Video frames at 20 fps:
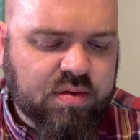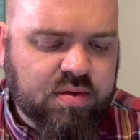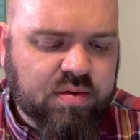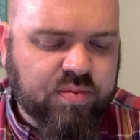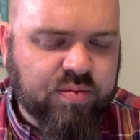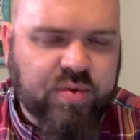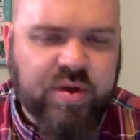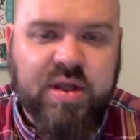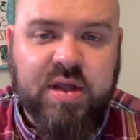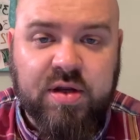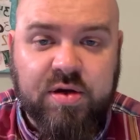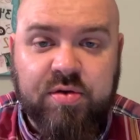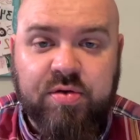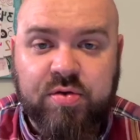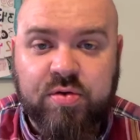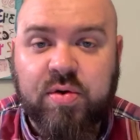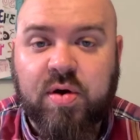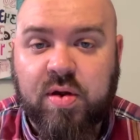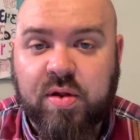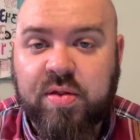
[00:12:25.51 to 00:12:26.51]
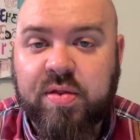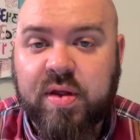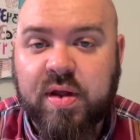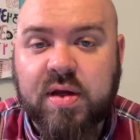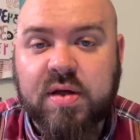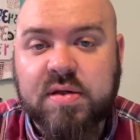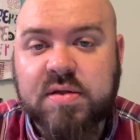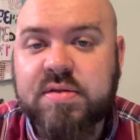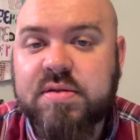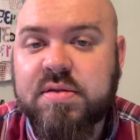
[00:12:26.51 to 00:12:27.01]
we can do all
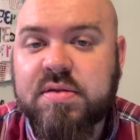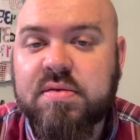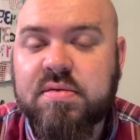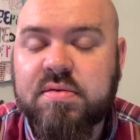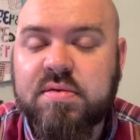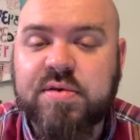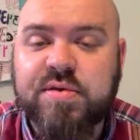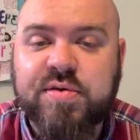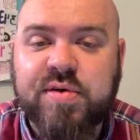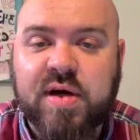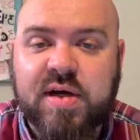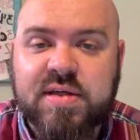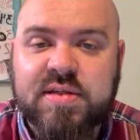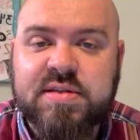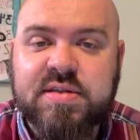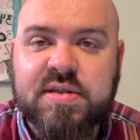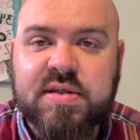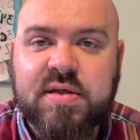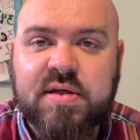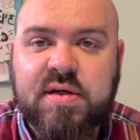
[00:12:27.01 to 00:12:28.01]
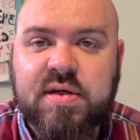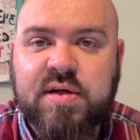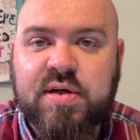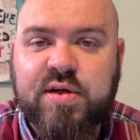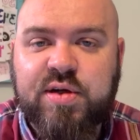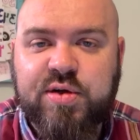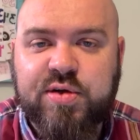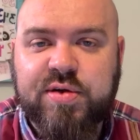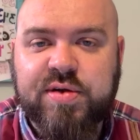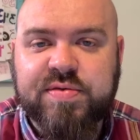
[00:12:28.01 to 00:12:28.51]
things through Christ
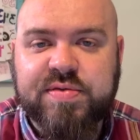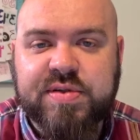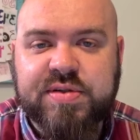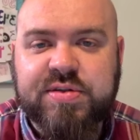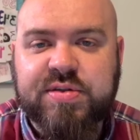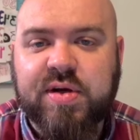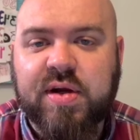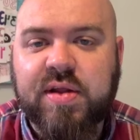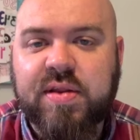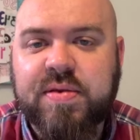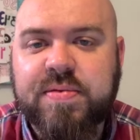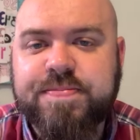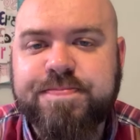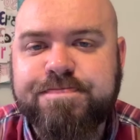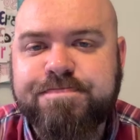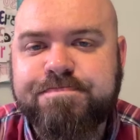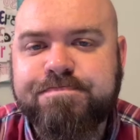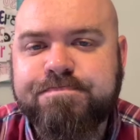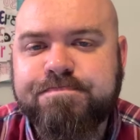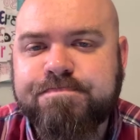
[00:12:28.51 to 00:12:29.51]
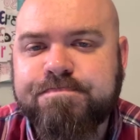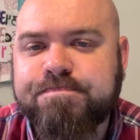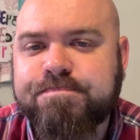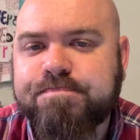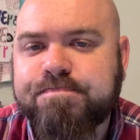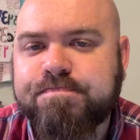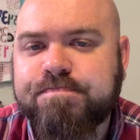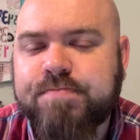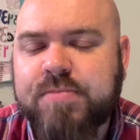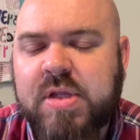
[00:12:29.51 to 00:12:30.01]
who gives us strength.
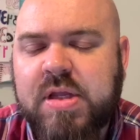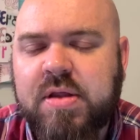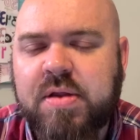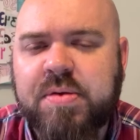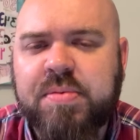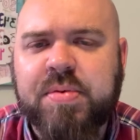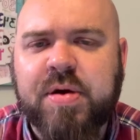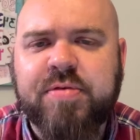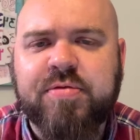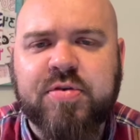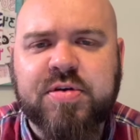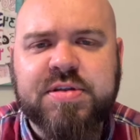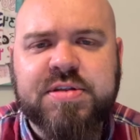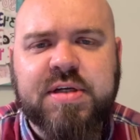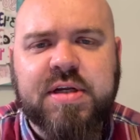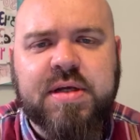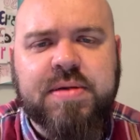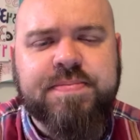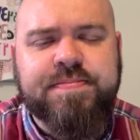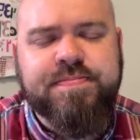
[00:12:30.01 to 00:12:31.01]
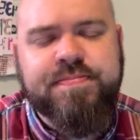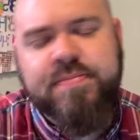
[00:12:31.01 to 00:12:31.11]
Let me pray for us today.